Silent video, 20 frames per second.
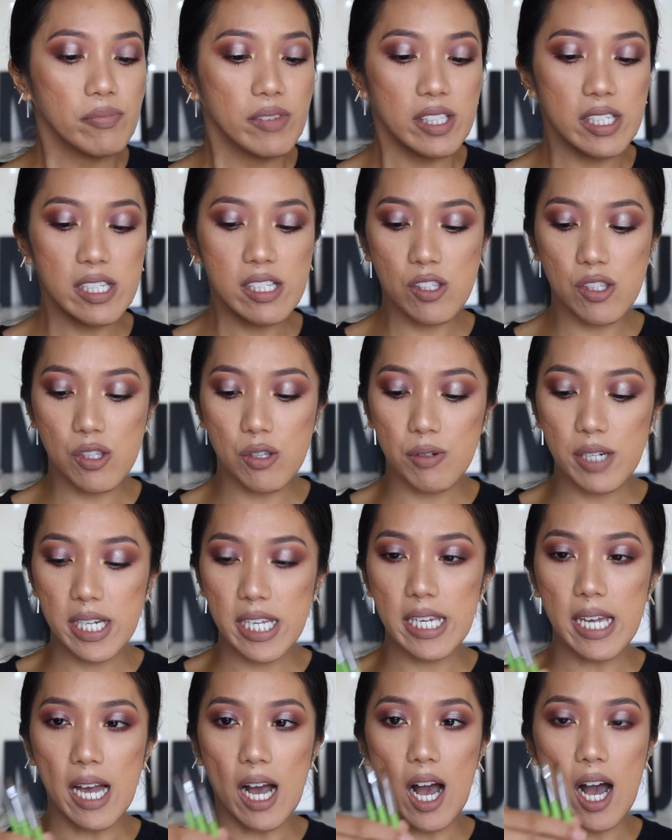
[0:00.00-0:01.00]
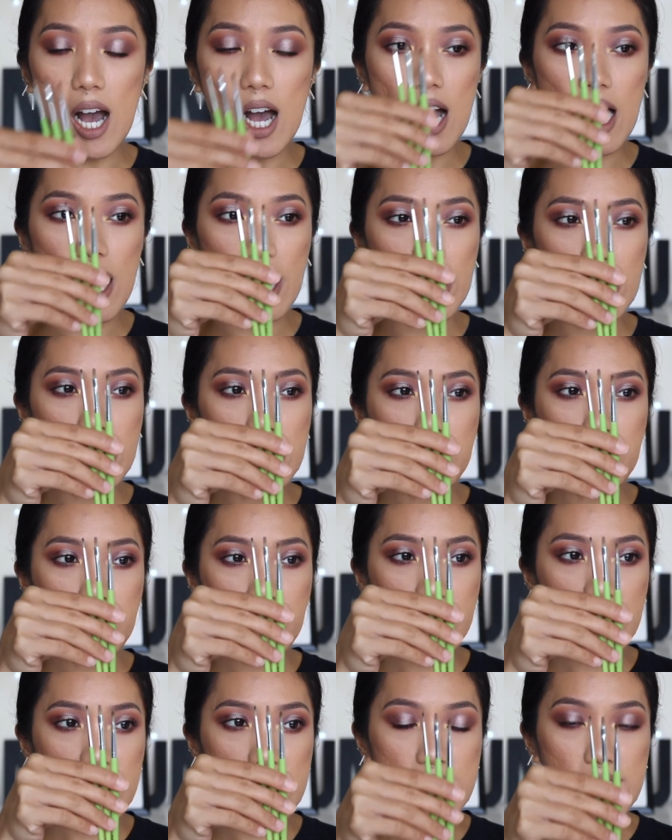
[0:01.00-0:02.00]
These 3 are
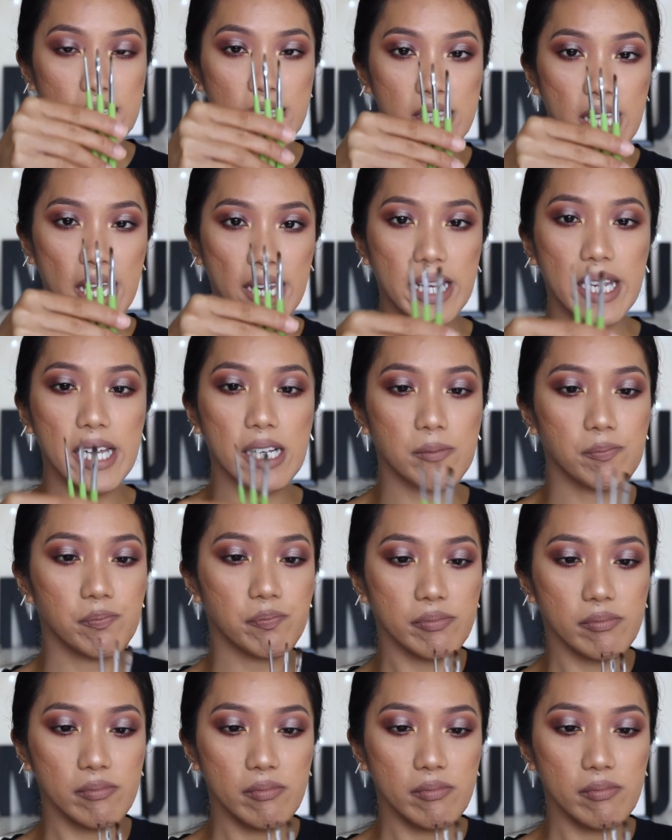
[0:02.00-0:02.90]
synthetic,